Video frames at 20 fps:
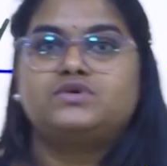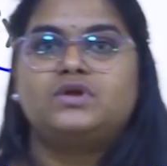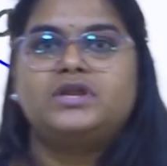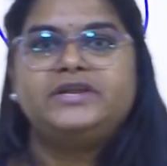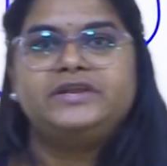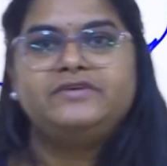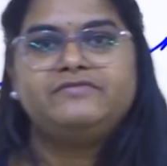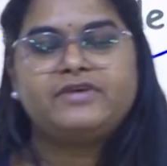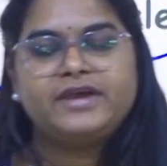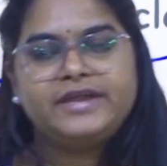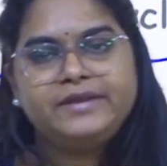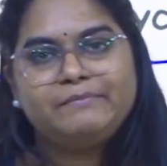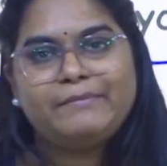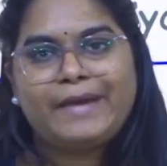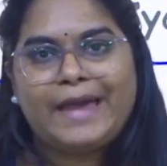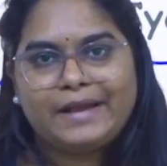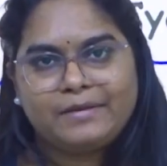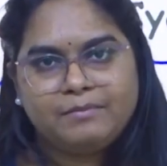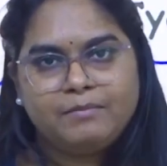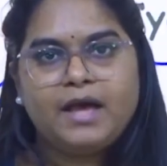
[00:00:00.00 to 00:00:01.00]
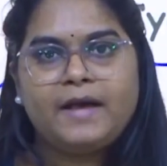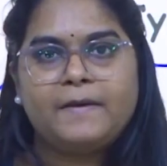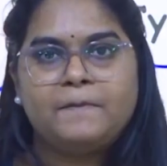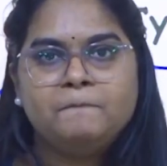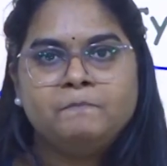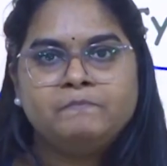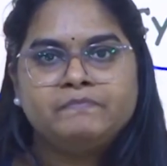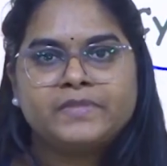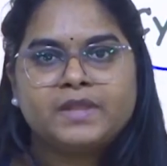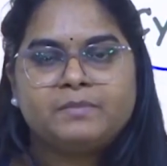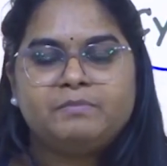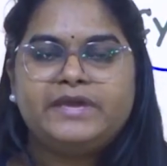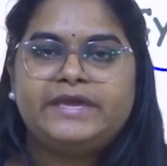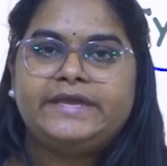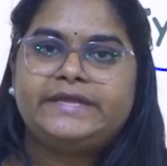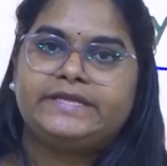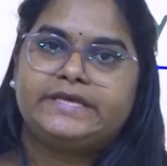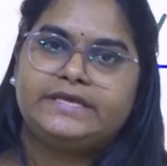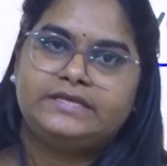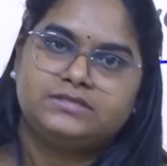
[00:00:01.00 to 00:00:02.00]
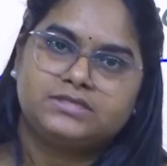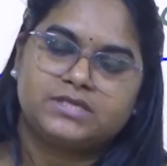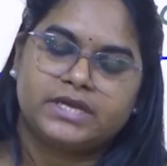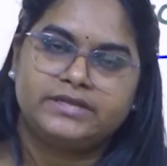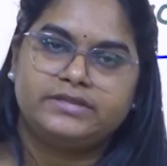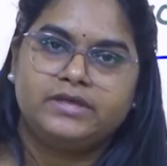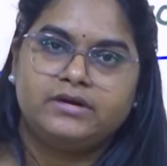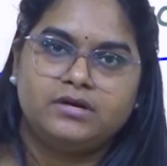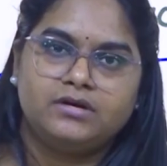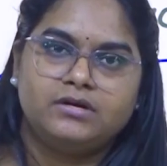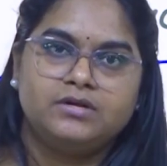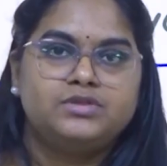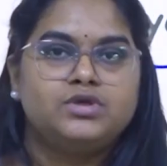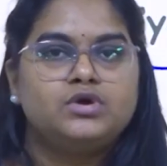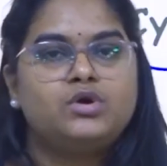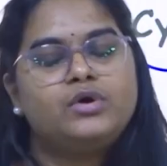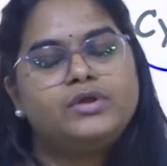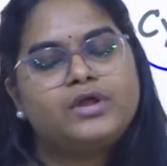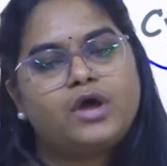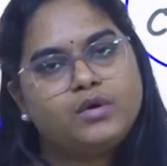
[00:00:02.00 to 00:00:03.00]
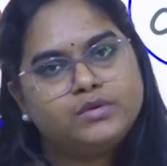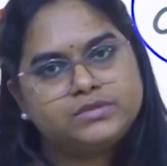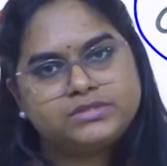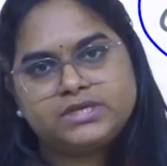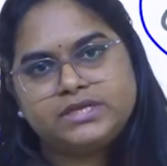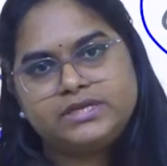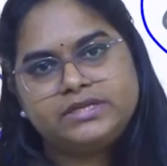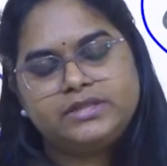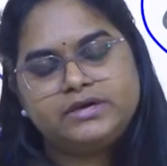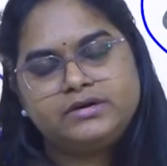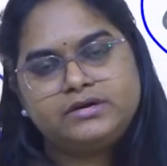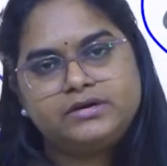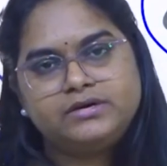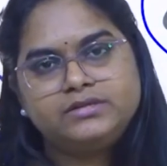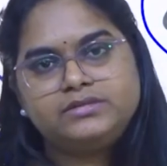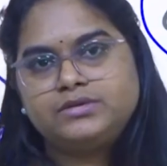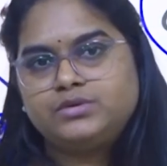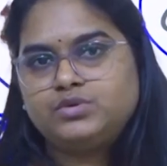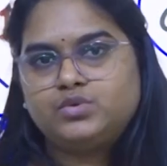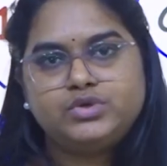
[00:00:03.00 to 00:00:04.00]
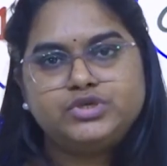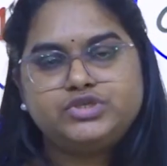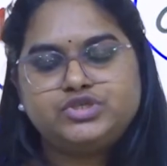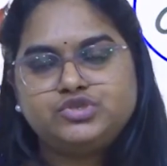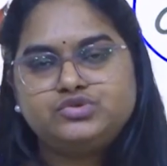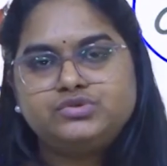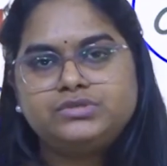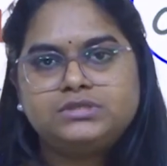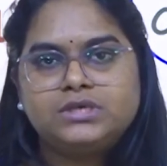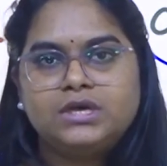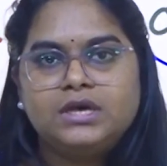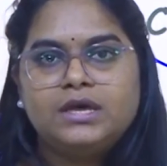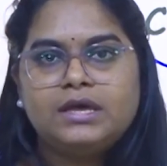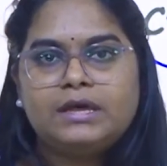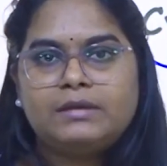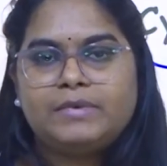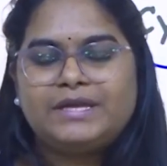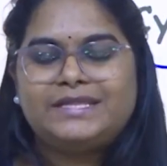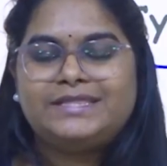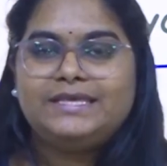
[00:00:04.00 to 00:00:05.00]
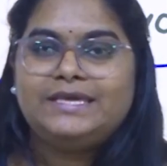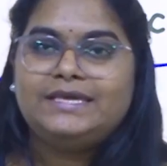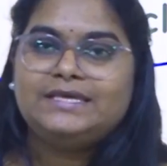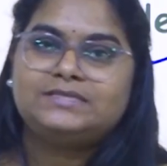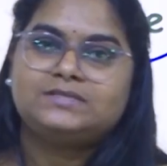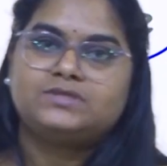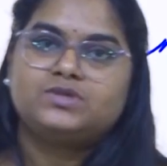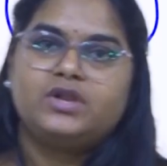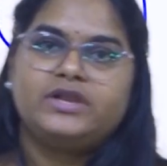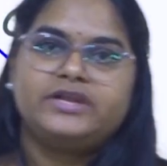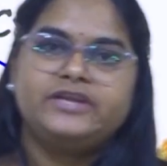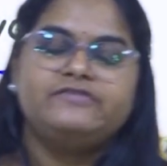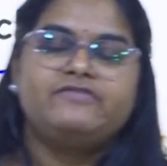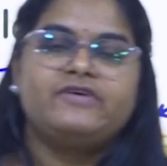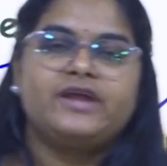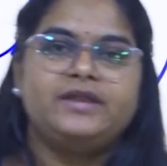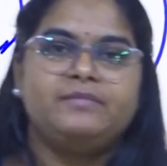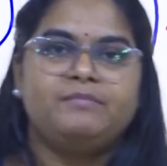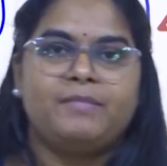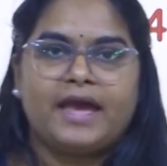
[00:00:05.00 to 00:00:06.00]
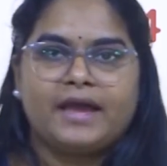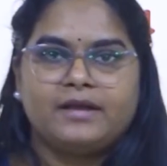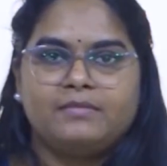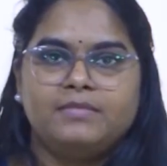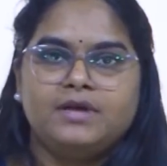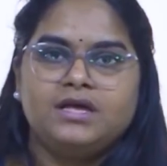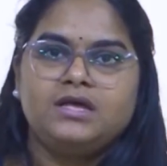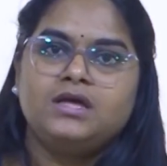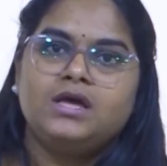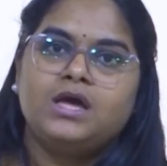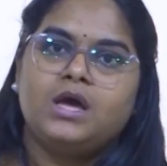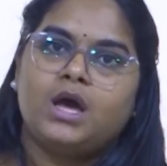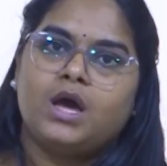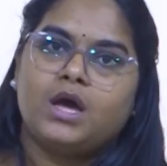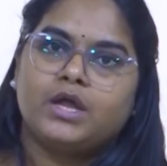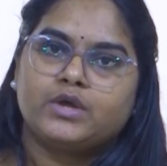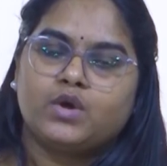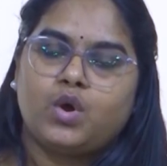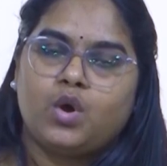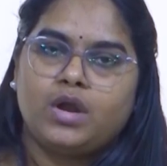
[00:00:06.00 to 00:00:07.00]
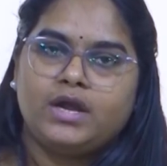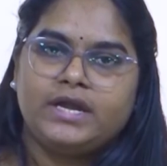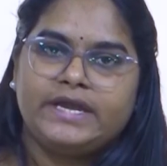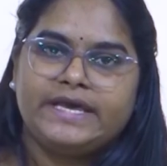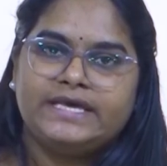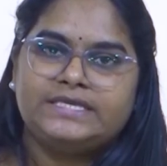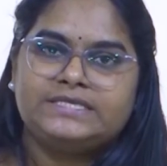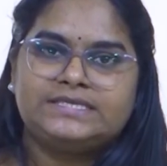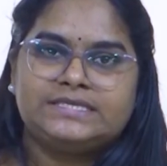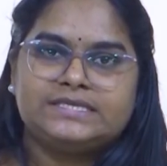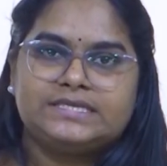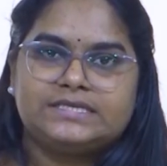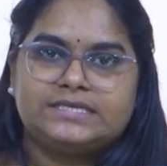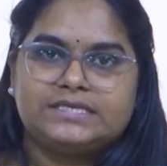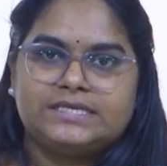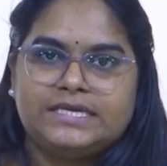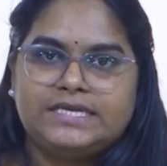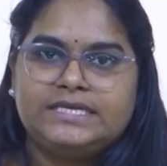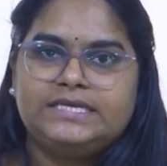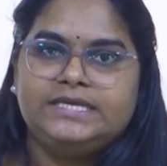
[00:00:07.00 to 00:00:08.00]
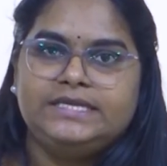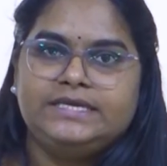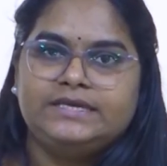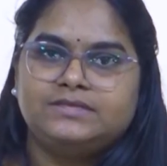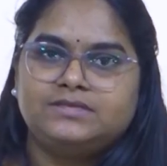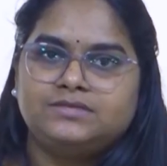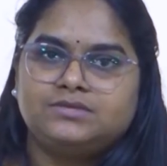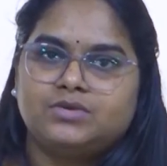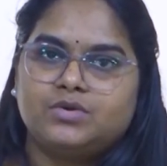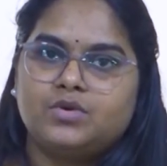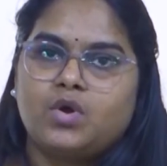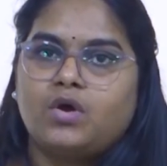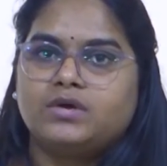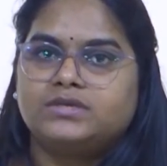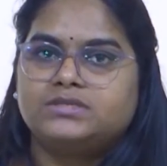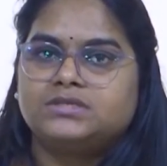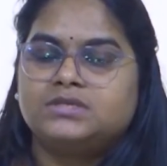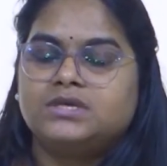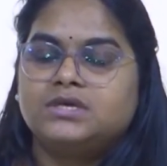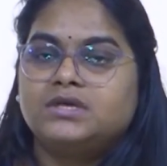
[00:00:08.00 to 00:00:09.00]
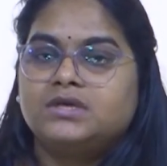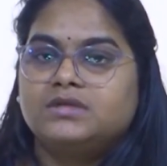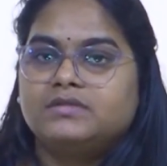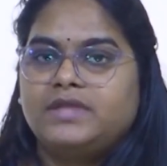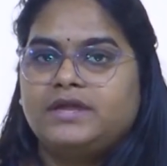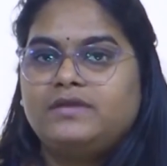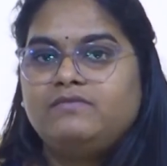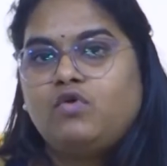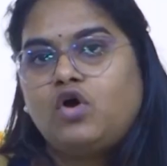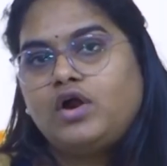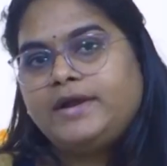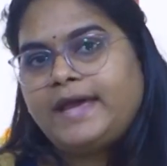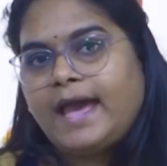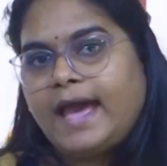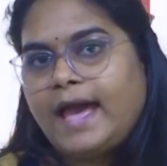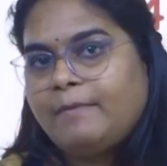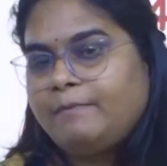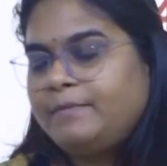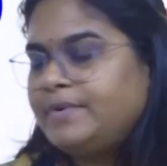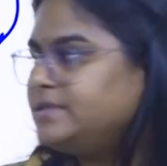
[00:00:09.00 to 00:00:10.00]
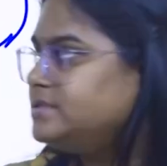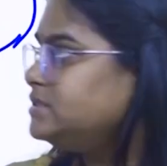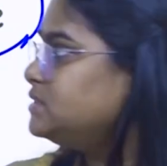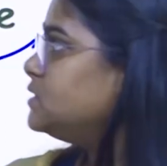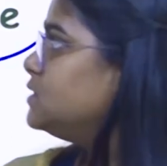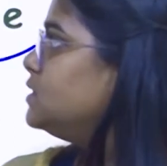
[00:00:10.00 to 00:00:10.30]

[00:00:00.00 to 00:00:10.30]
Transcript: solidified magma, be it inside the earth or outside the earth, no issues. But these solidified magma are called as igneous rocks. Then what happens?